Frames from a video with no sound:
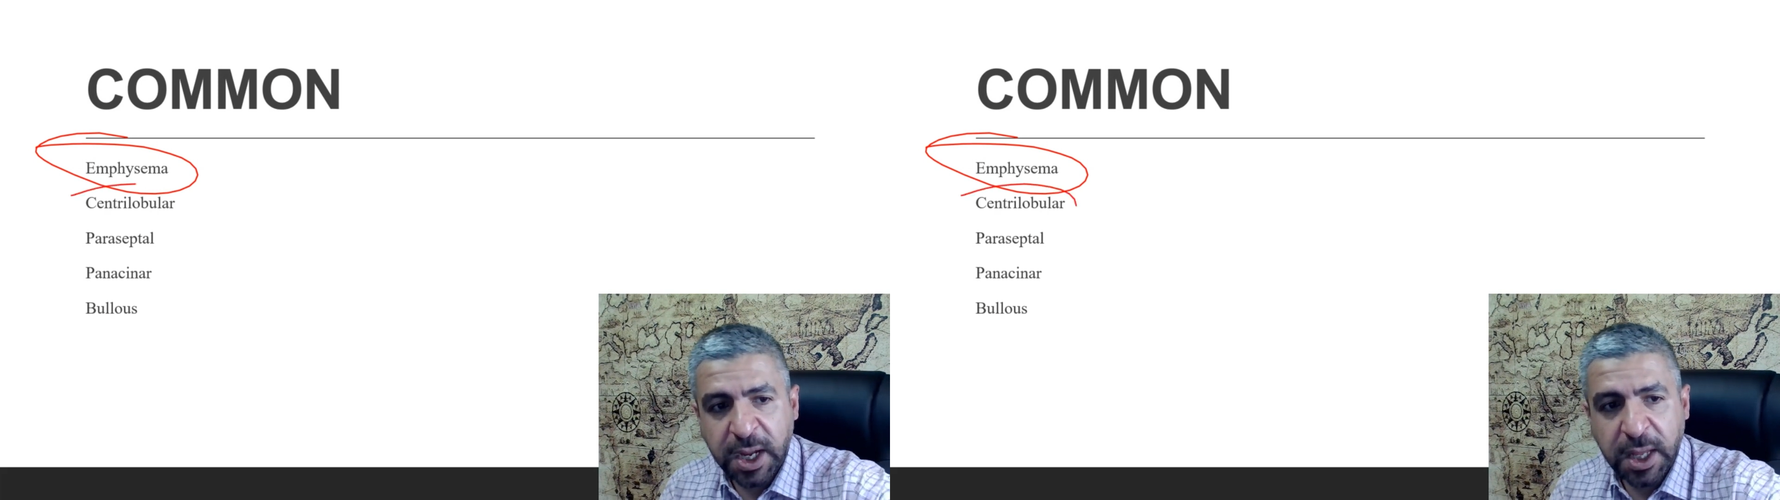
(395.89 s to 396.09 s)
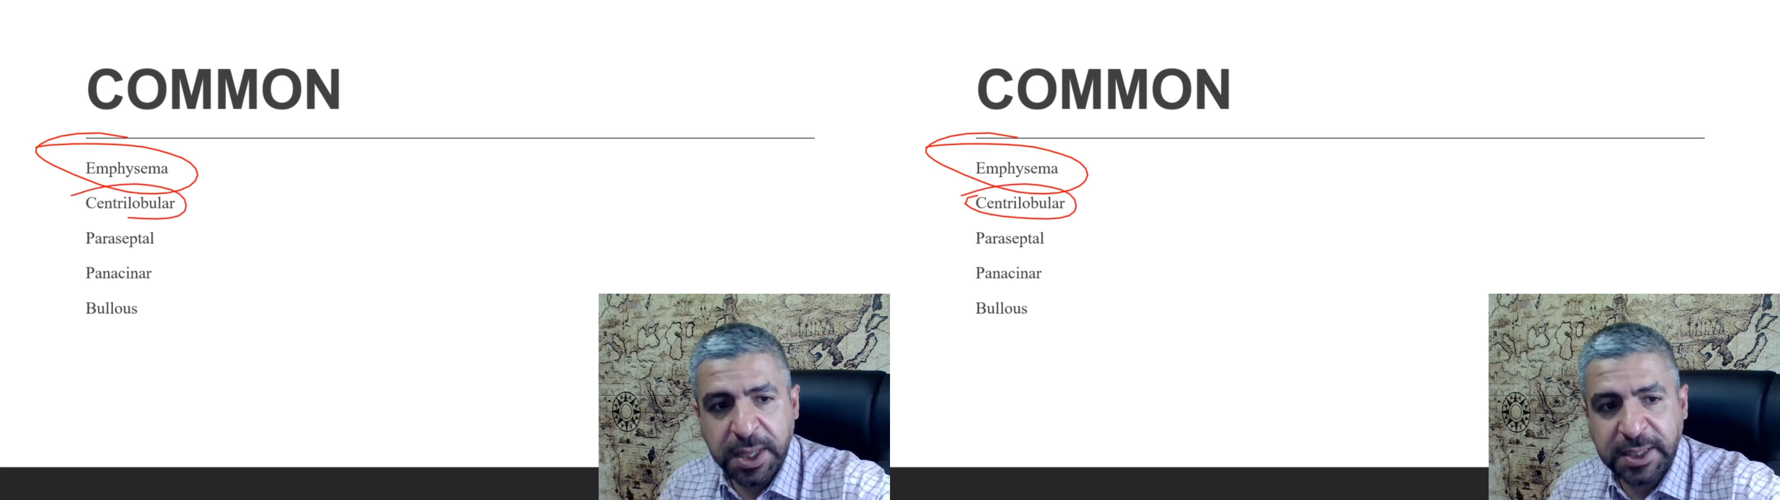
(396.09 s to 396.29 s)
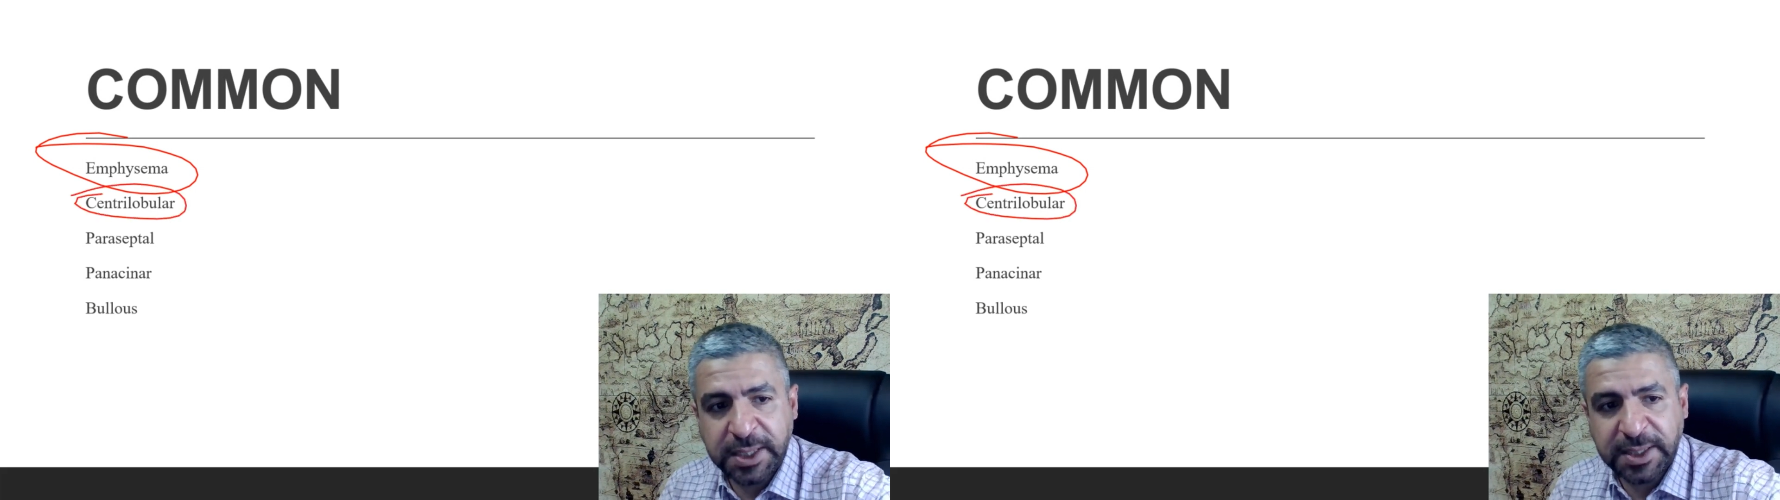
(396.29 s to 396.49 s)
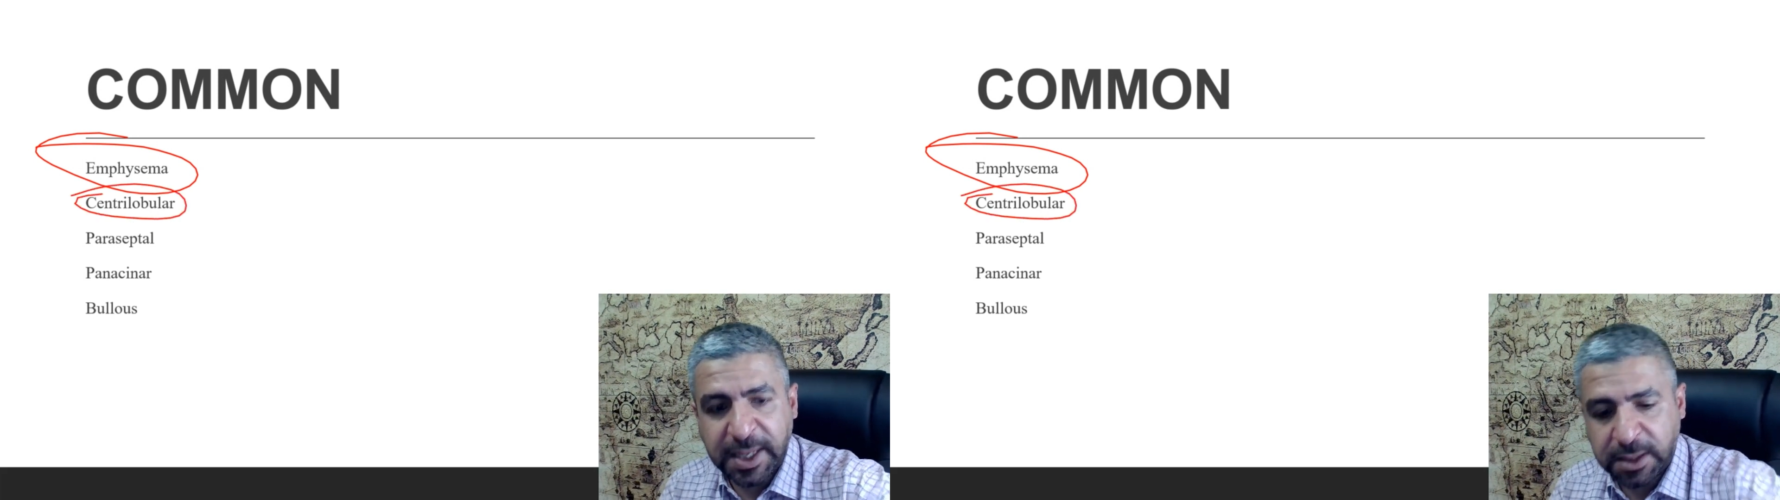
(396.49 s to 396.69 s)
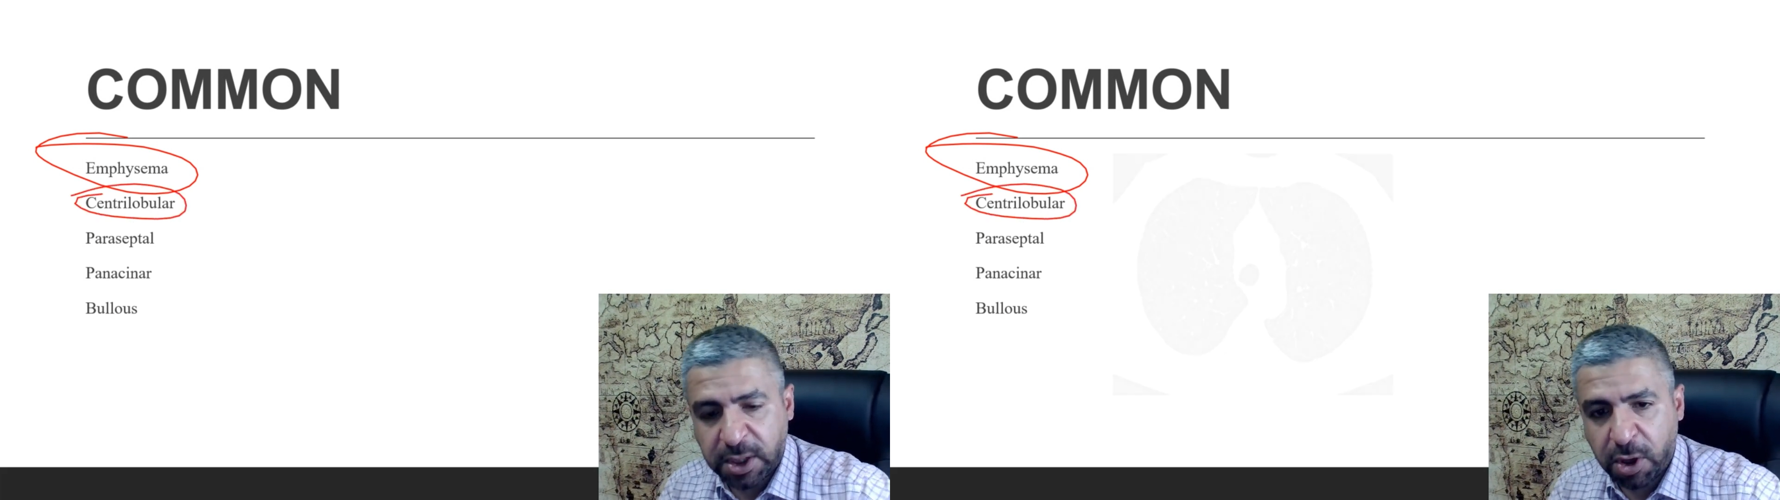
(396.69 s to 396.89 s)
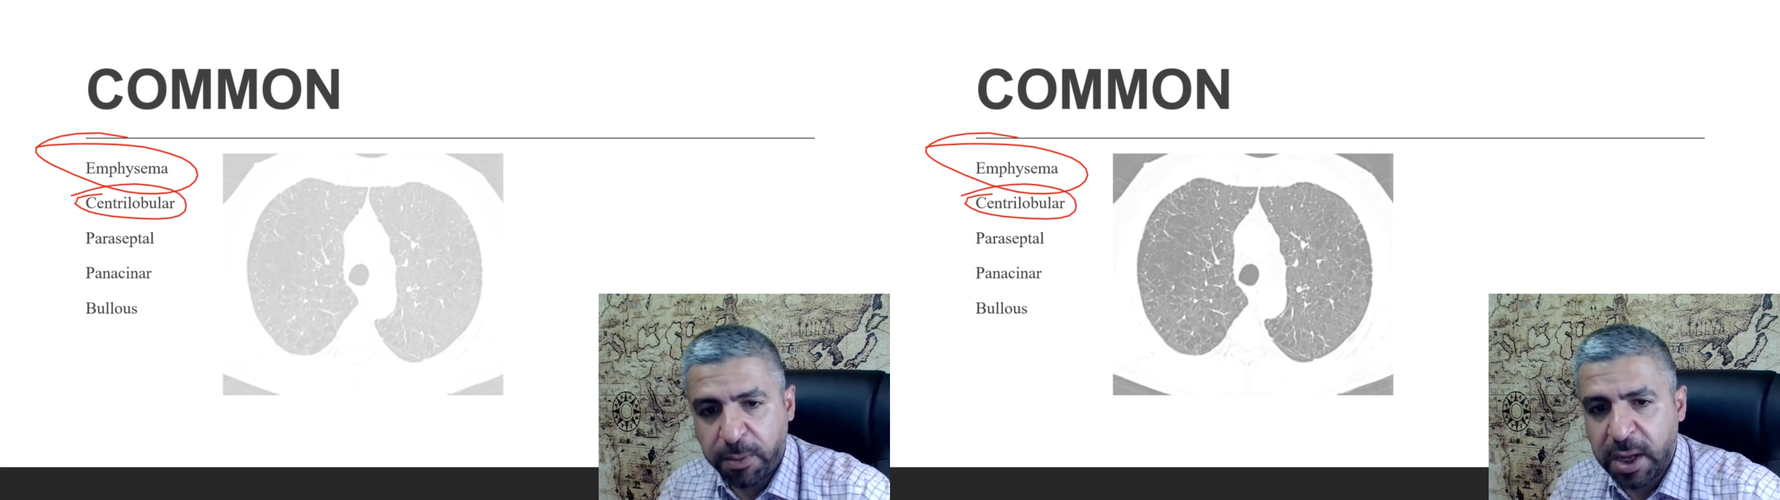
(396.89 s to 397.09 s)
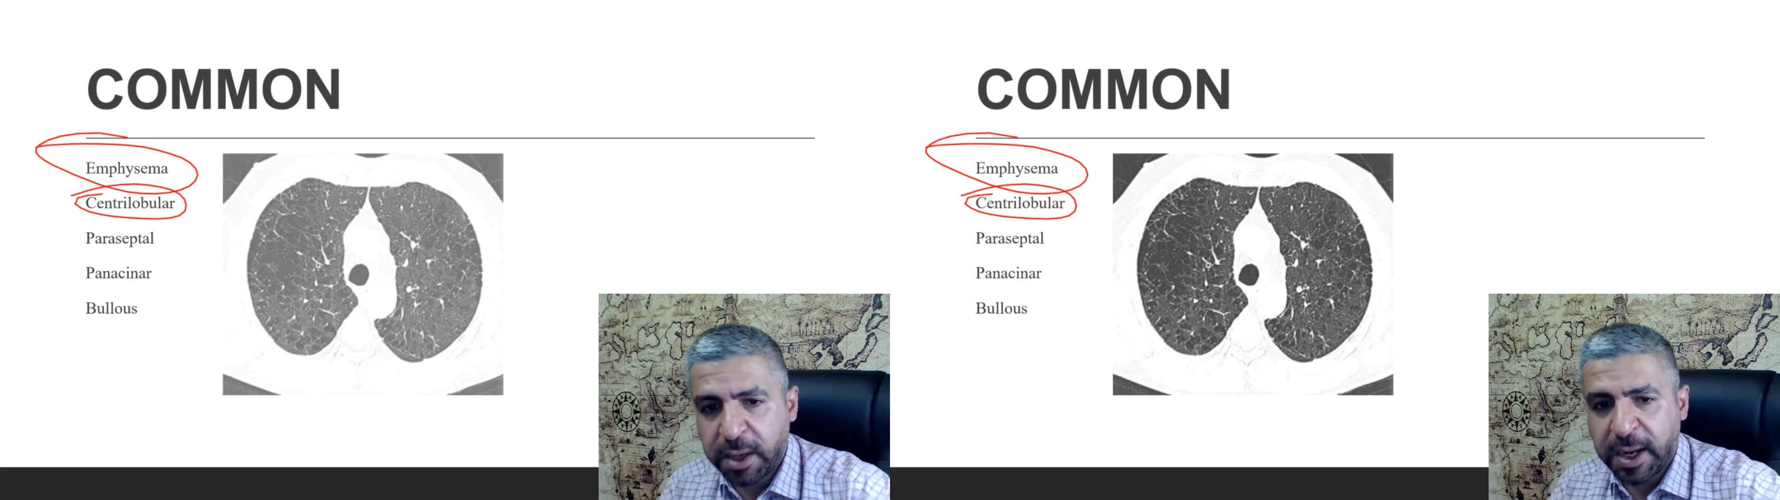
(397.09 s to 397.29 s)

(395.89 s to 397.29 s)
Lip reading: the centrilobular,